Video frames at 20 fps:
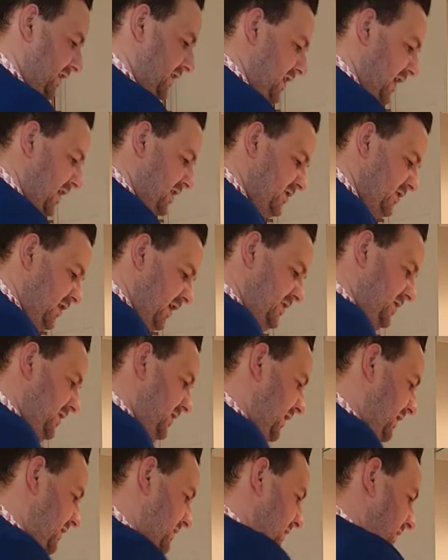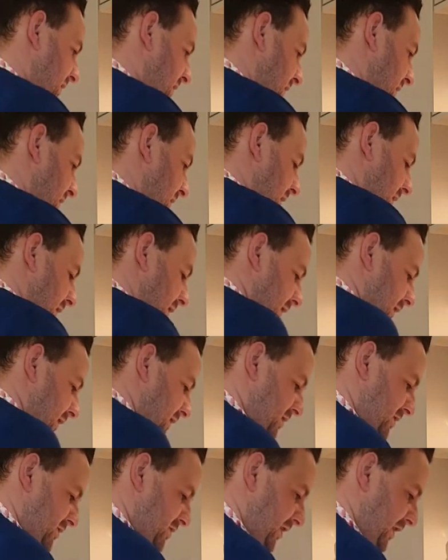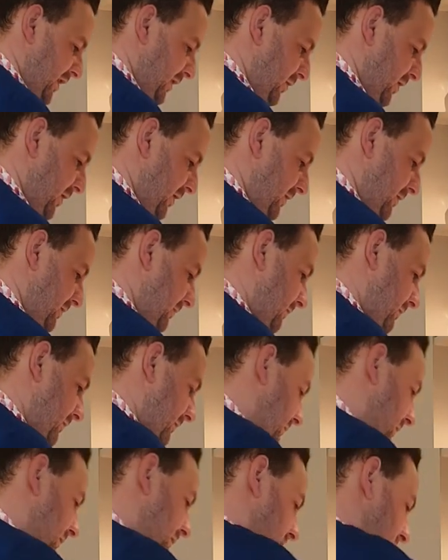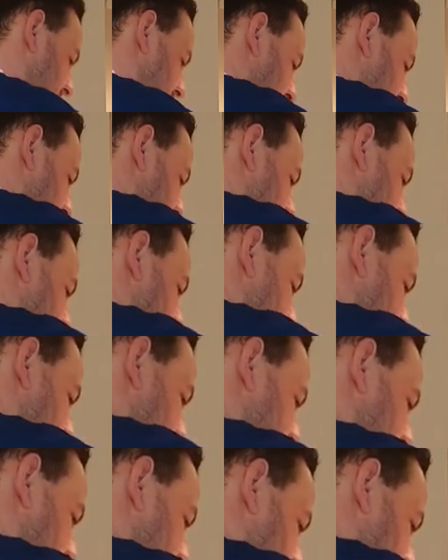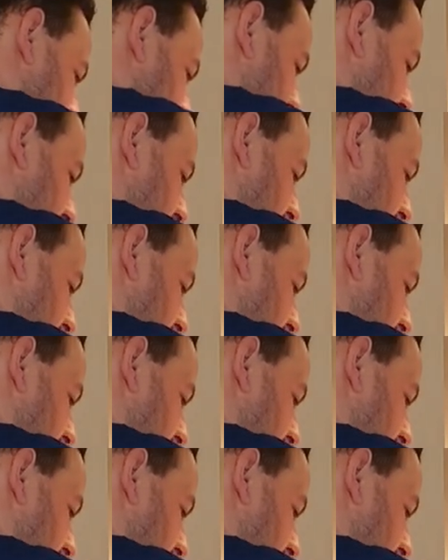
I said, it's nice and easy. That's the chicken one. Jeepers.